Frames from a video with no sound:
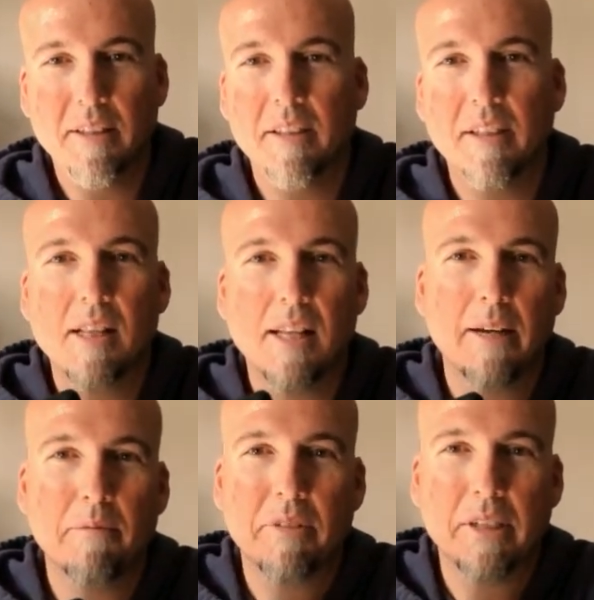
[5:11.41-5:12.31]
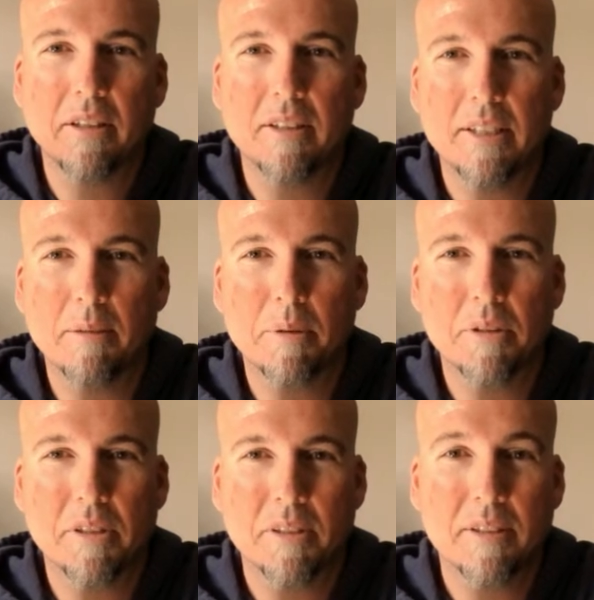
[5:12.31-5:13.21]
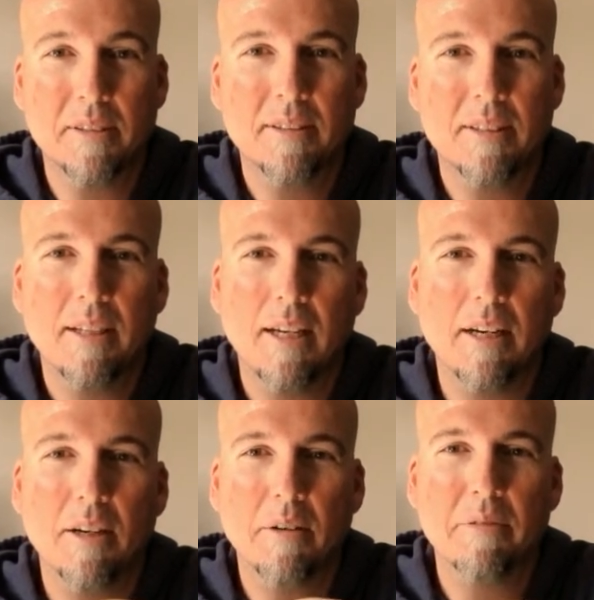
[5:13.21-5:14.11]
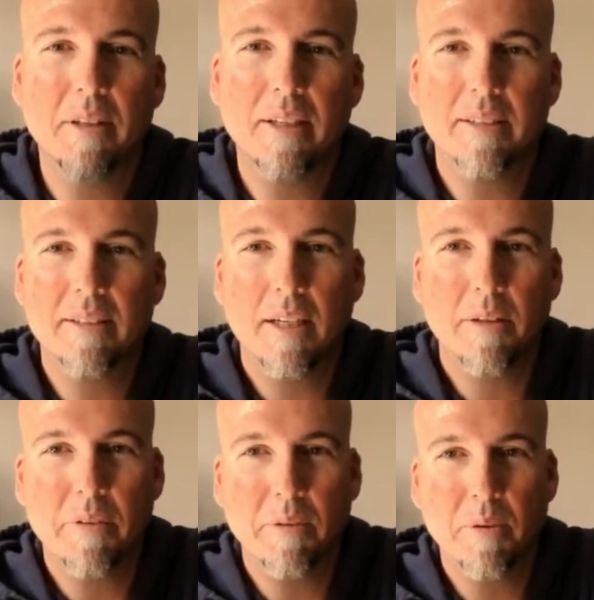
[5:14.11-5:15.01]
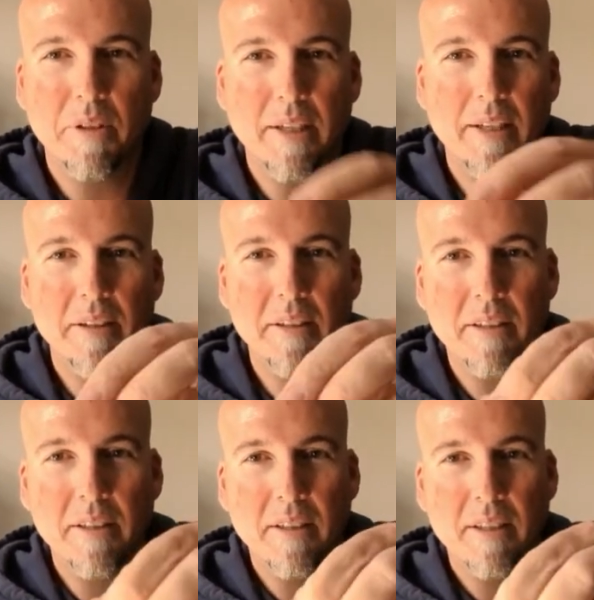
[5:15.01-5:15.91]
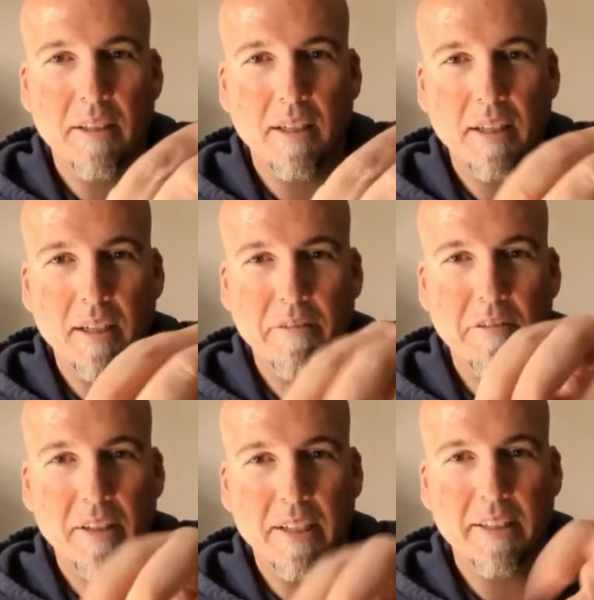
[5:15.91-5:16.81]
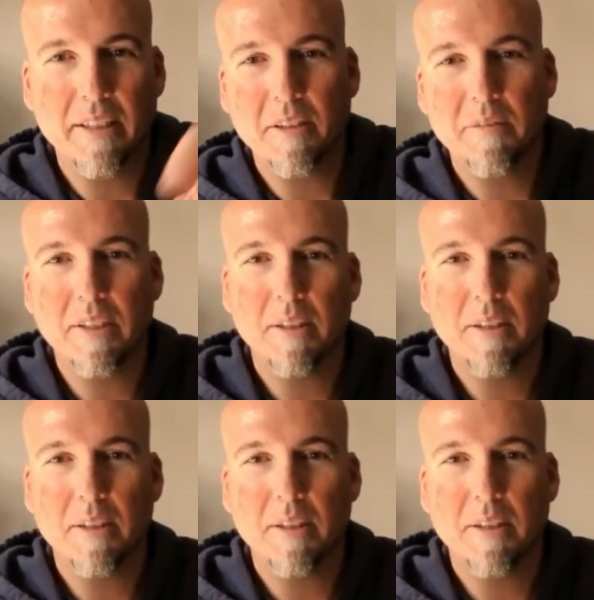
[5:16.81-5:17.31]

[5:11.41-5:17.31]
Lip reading: I feel like they could have done a much better job. I mean, you can see here the